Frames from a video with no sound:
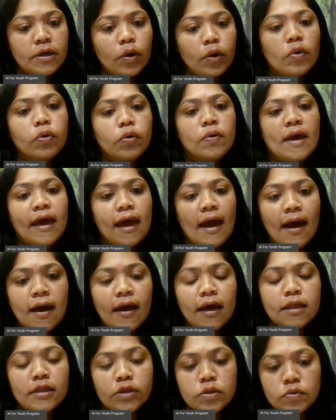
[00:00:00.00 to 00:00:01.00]
section, go to
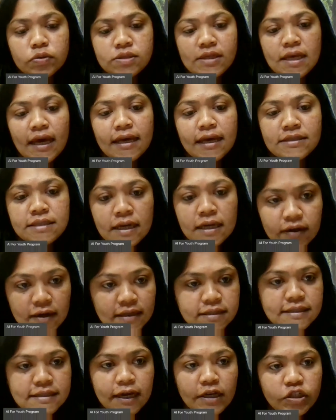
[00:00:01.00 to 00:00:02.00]
AI Enthusiast
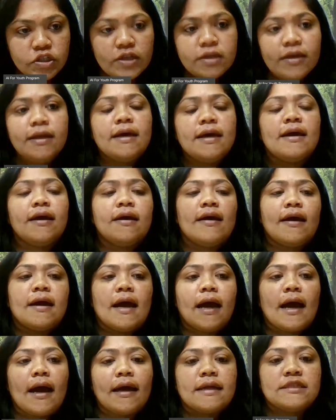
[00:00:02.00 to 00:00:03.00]
100 section,
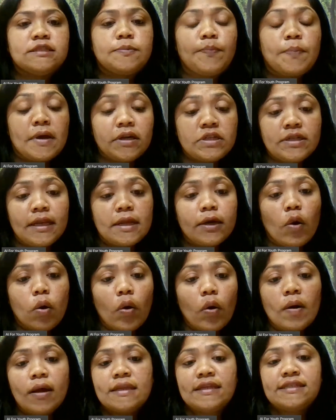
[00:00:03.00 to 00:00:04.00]
and
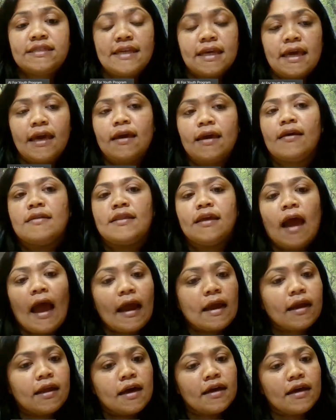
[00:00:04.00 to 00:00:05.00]
especially go and see
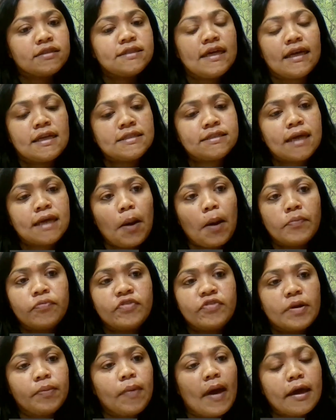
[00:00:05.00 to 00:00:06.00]
the ideas that has
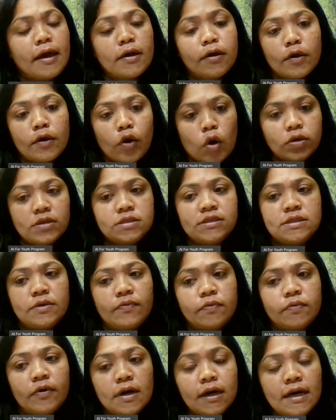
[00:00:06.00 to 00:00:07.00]
come from
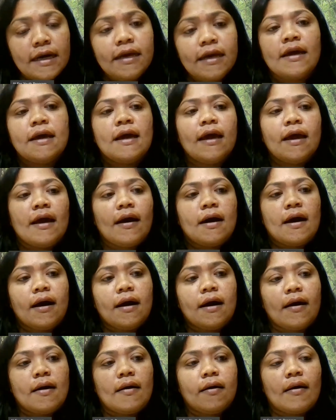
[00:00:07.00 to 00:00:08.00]
across the world.
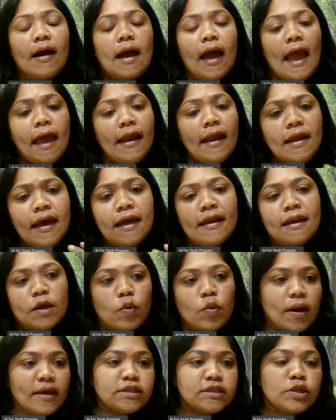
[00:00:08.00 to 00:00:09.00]
And
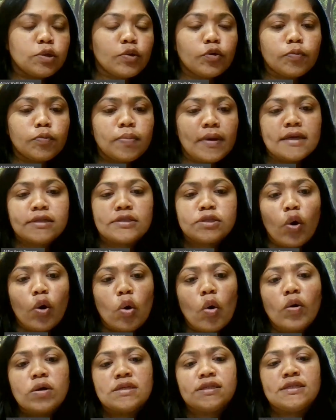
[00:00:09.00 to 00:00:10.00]
I request you to
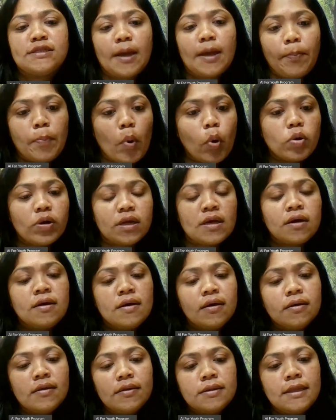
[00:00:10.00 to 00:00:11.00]
please go
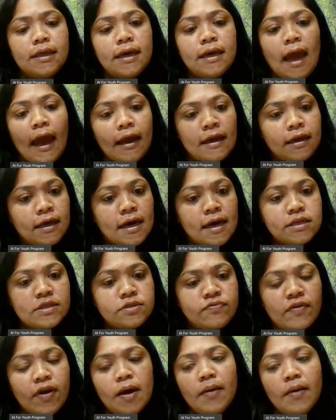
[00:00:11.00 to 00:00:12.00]
support the
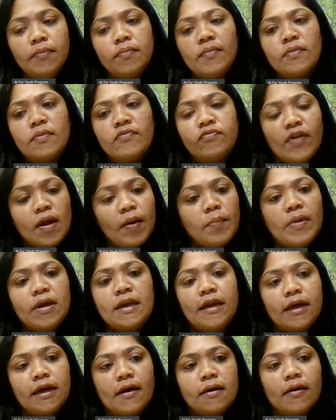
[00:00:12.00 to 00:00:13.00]
ideas from
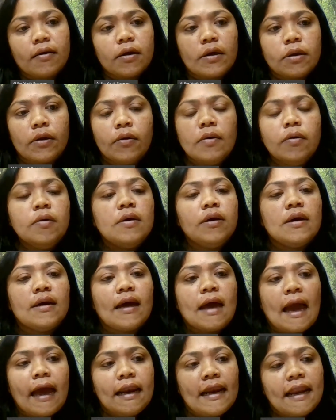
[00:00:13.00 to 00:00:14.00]
India,
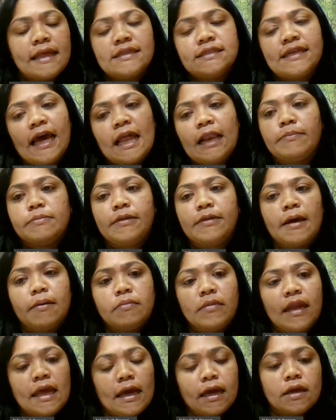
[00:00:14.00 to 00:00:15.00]
and let's
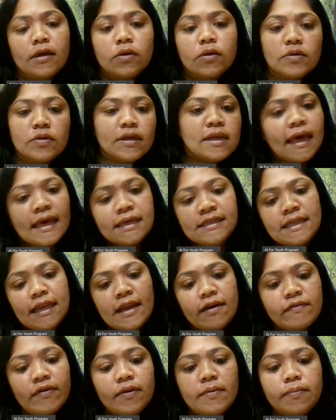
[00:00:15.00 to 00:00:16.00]
help them take it to the
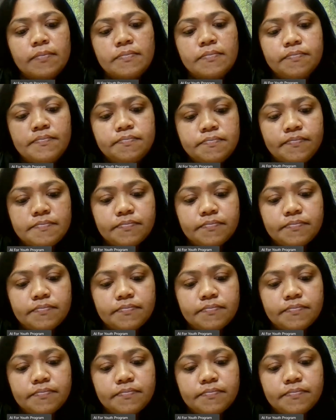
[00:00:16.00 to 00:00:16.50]
next level.